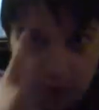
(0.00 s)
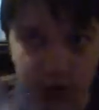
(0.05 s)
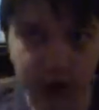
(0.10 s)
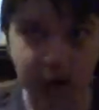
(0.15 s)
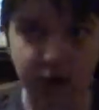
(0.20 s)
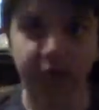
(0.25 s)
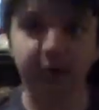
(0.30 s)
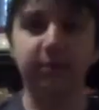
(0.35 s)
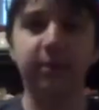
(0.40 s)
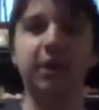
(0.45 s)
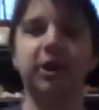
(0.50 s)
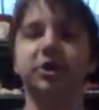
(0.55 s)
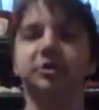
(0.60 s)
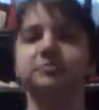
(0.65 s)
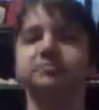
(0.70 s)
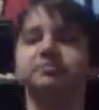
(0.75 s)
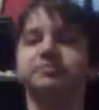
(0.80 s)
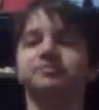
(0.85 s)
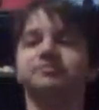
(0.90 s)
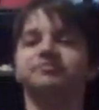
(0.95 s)
are the mayor.
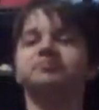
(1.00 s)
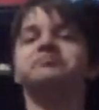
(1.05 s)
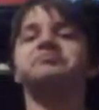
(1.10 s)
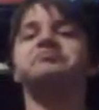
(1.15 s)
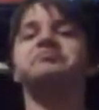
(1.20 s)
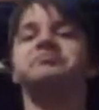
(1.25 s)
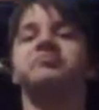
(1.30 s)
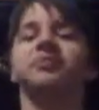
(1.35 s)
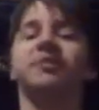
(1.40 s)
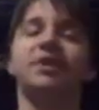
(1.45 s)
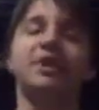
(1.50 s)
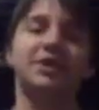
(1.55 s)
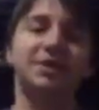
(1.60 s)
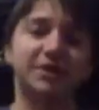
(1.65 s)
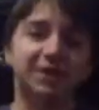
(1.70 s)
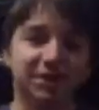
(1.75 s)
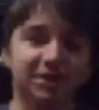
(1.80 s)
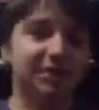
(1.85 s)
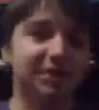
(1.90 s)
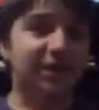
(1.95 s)

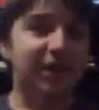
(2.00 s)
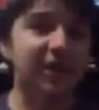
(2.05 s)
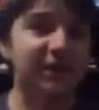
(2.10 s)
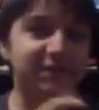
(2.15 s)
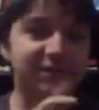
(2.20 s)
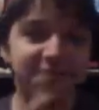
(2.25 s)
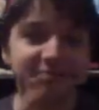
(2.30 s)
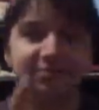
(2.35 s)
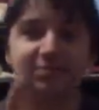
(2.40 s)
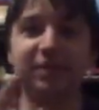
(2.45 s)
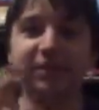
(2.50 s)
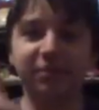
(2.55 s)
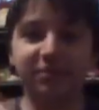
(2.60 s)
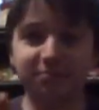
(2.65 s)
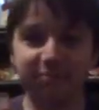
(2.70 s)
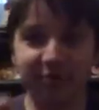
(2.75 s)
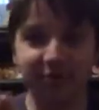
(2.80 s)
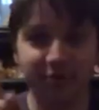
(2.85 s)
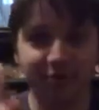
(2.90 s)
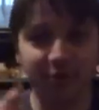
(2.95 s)
That's that's
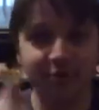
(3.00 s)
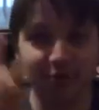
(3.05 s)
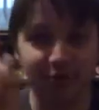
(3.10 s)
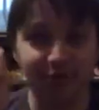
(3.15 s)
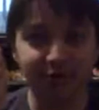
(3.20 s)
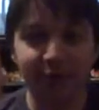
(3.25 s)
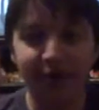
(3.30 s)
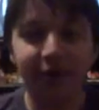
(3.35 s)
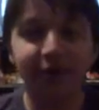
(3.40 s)
pretty cool,